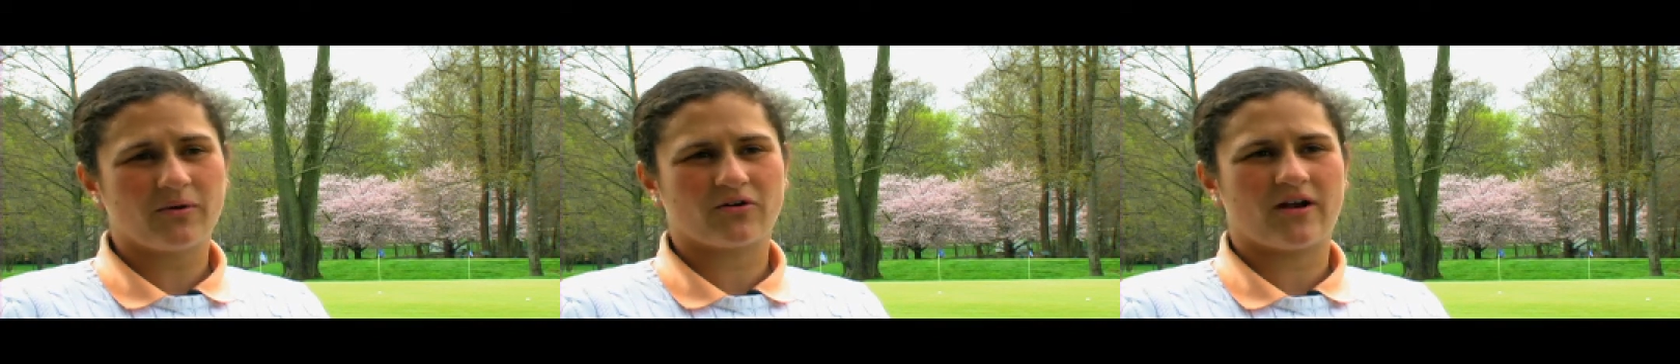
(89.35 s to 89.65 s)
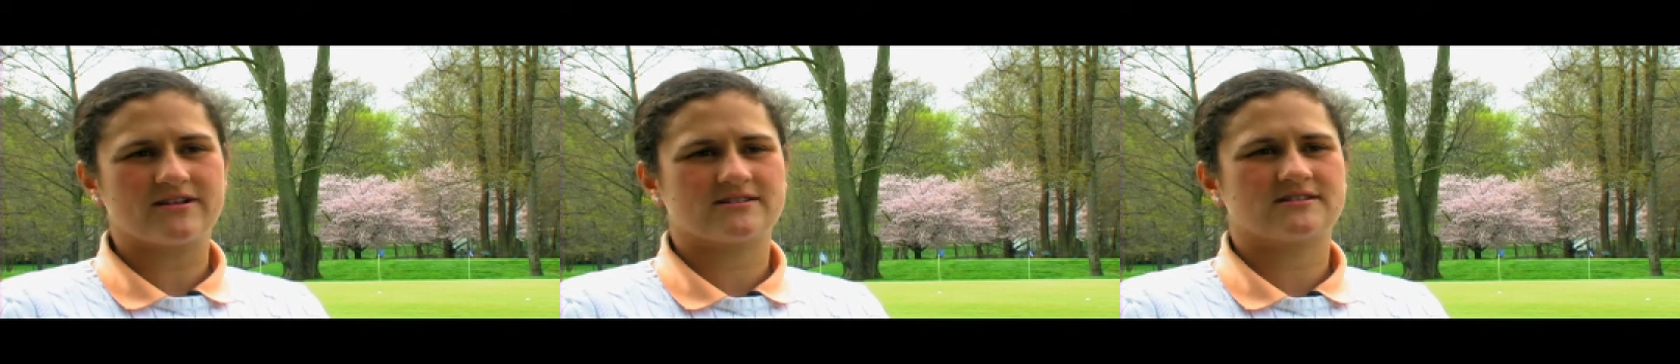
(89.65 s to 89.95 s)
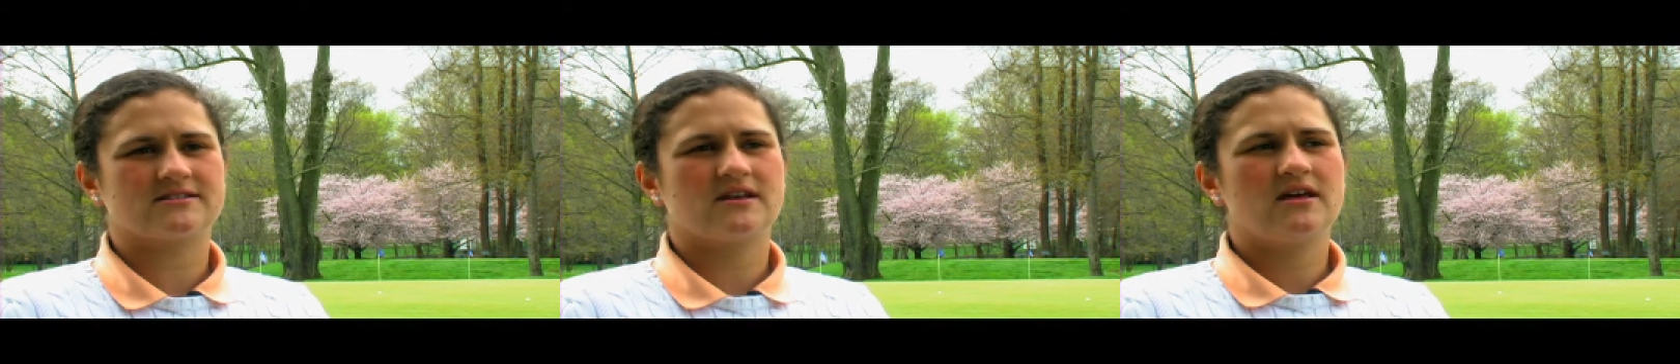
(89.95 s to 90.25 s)
when
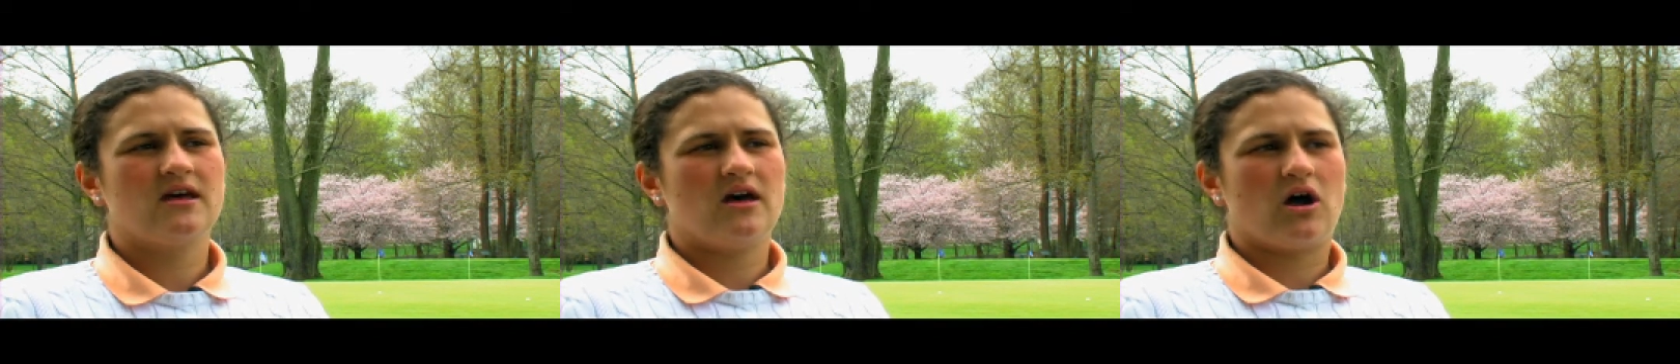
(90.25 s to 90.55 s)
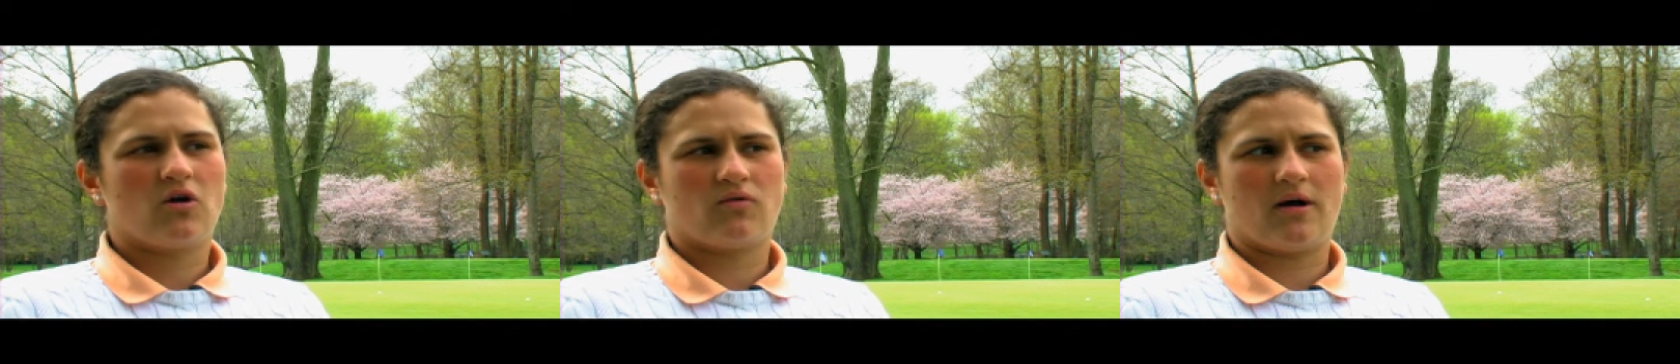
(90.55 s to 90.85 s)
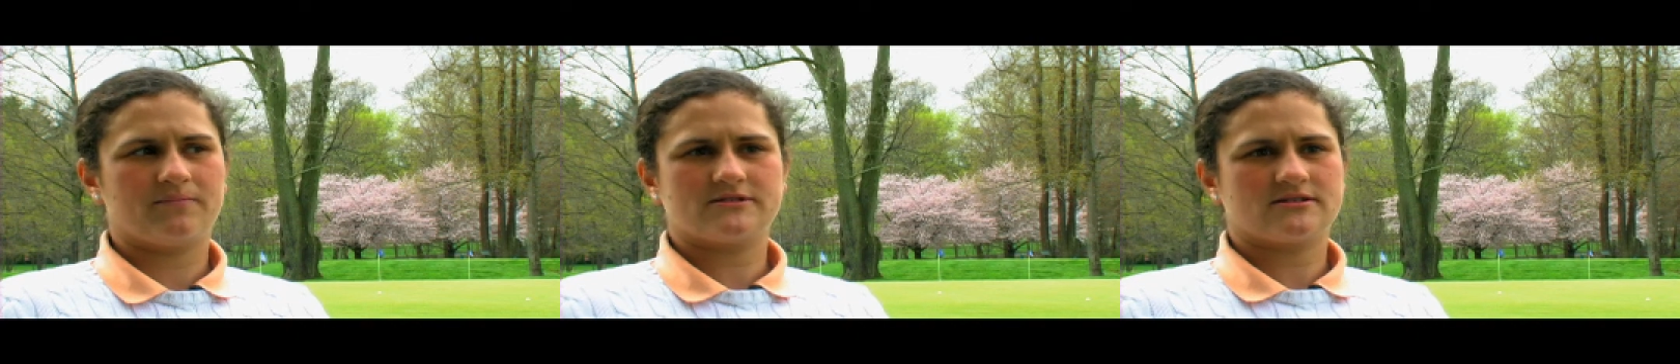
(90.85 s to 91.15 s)
crisis
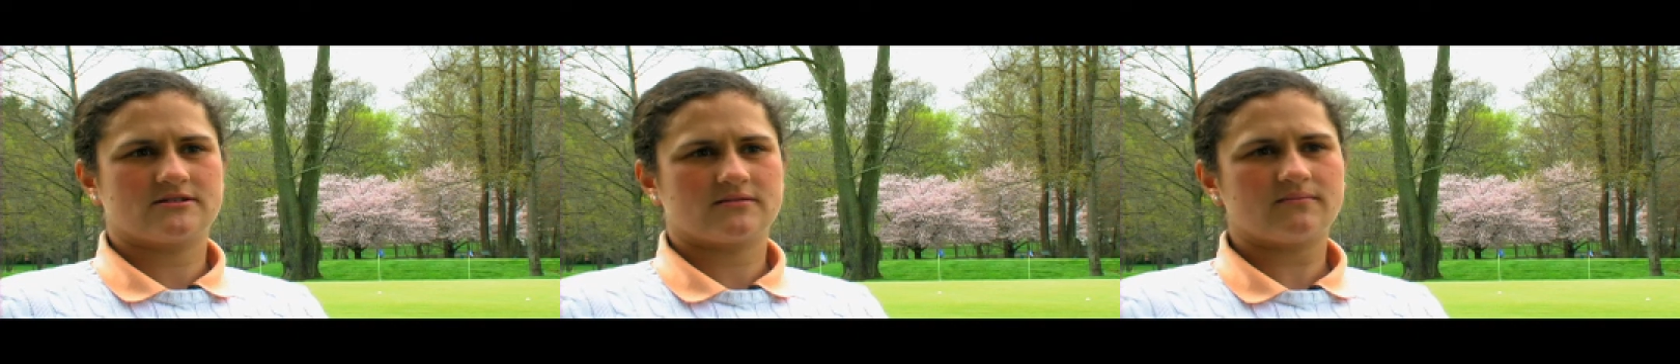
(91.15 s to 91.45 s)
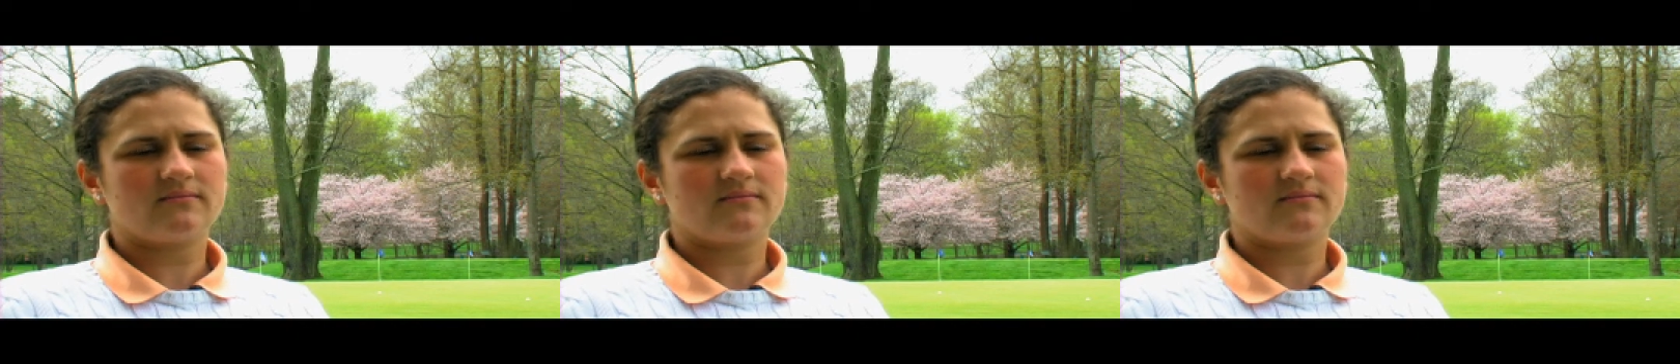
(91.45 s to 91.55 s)
erupts